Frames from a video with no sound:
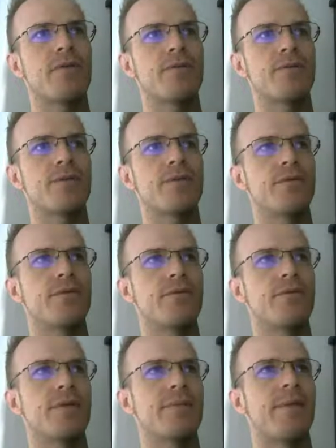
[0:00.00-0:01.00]
to
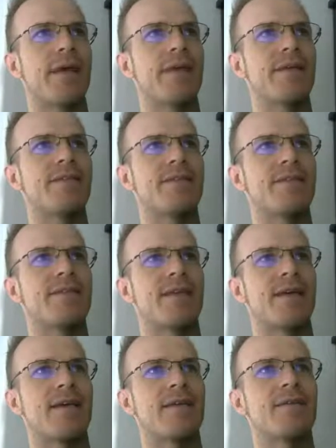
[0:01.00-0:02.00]
the page
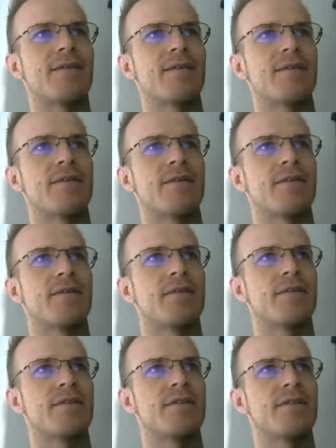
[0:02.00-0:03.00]
designs,
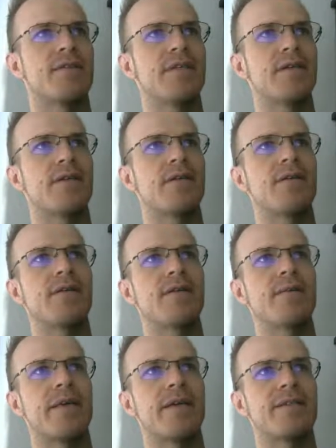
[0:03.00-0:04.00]
see all the
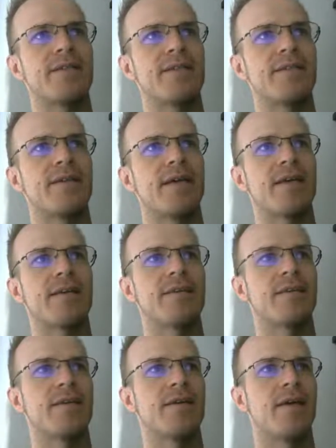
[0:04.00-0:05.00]
page
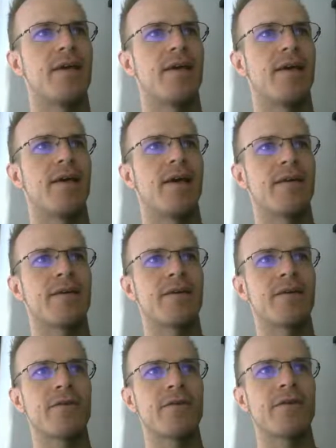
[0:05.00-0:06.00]
designs. I'm going to
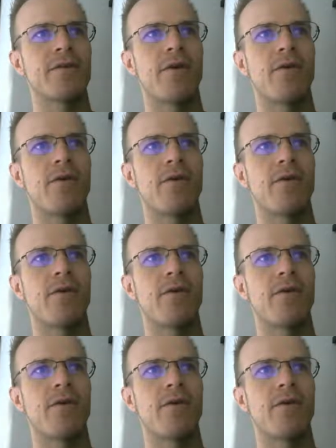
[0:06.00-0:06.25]
go to the home